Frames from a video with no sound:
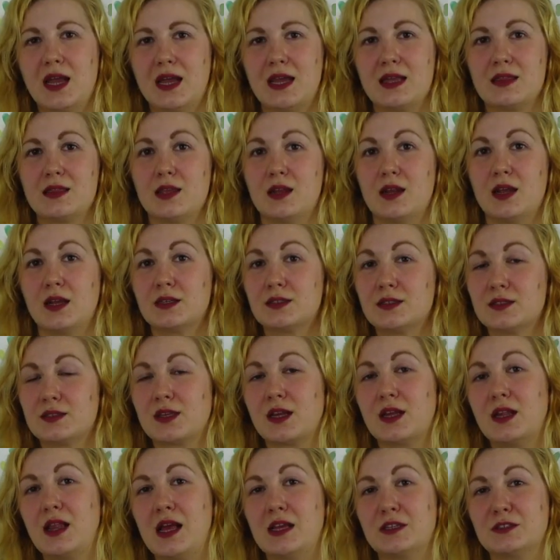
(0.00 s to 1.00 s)
The
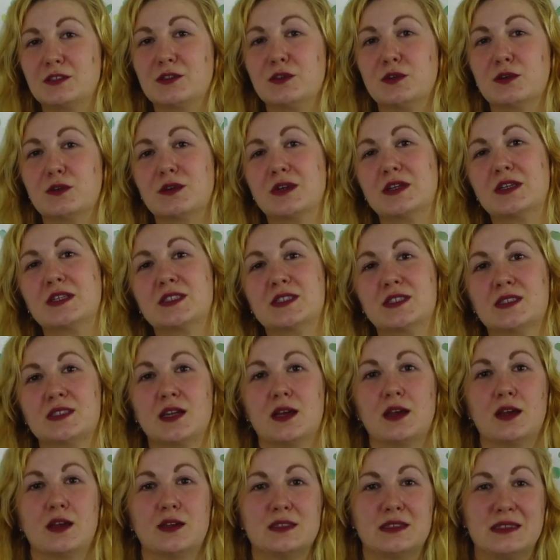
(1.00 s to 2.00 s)
next classical Greek
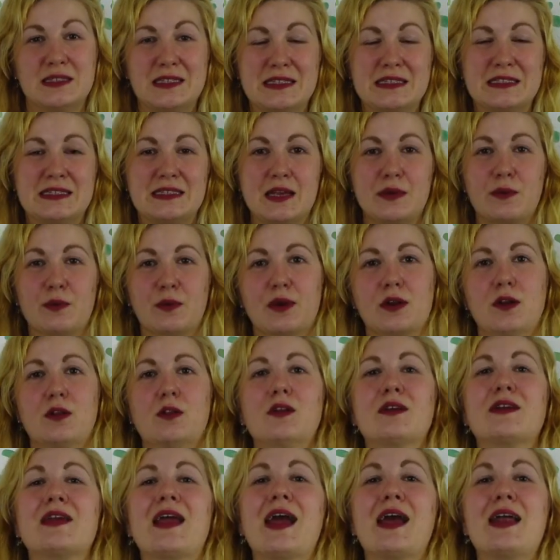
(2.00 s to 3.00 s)
city-state we're going to
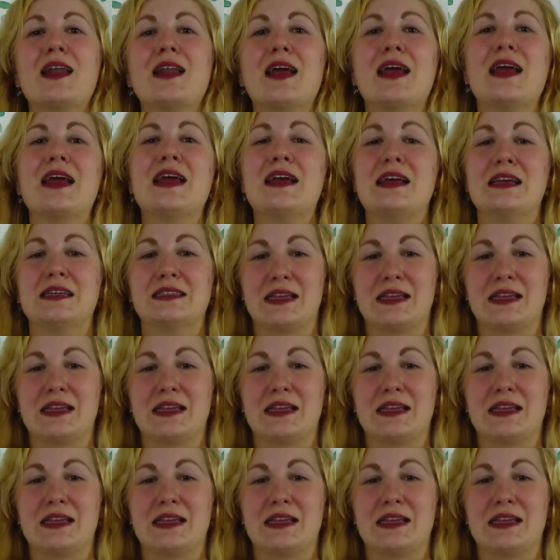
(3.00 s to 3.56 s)
look at is